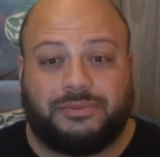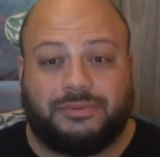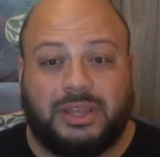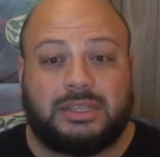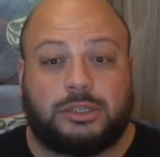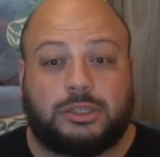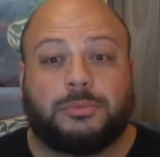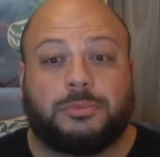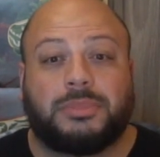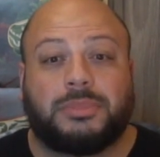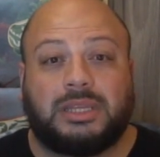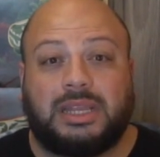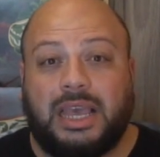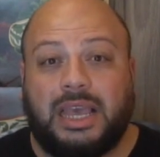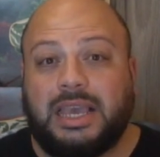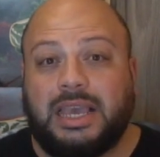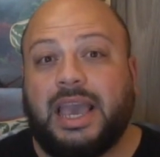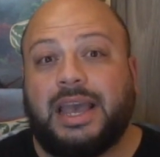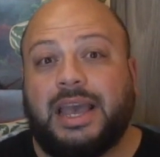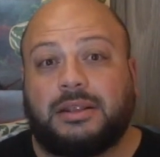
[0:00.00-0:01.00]
That's something they
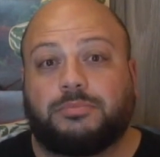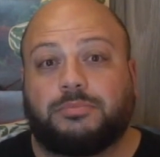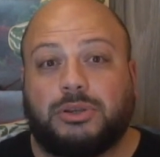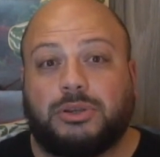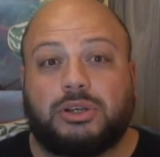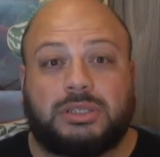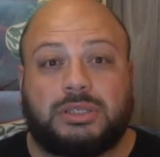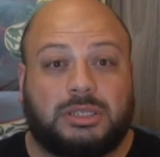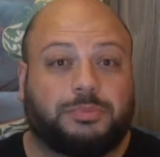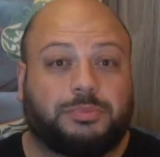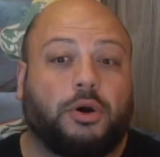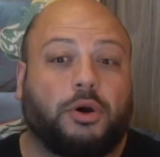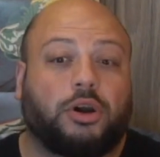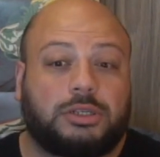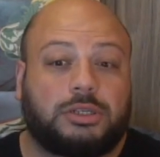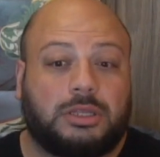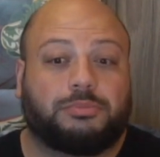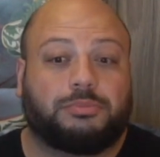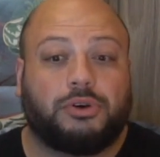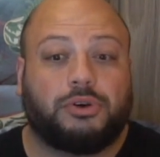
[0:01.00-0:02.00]
get because it's part
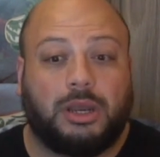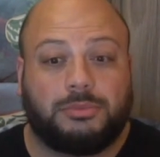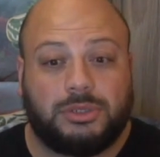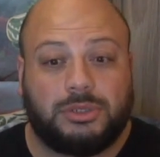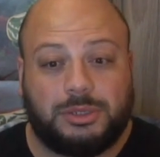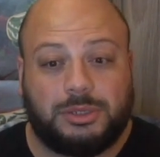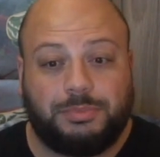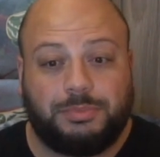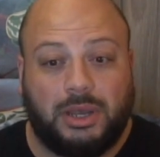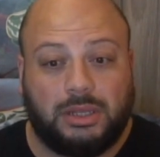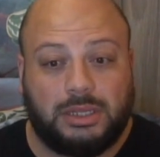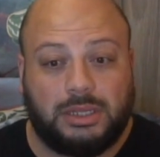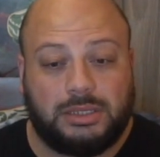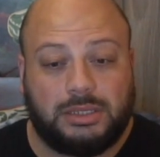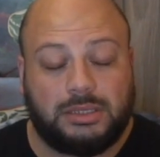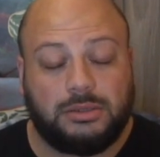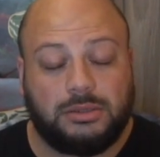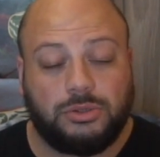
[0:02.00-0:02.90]
of the primal spell list.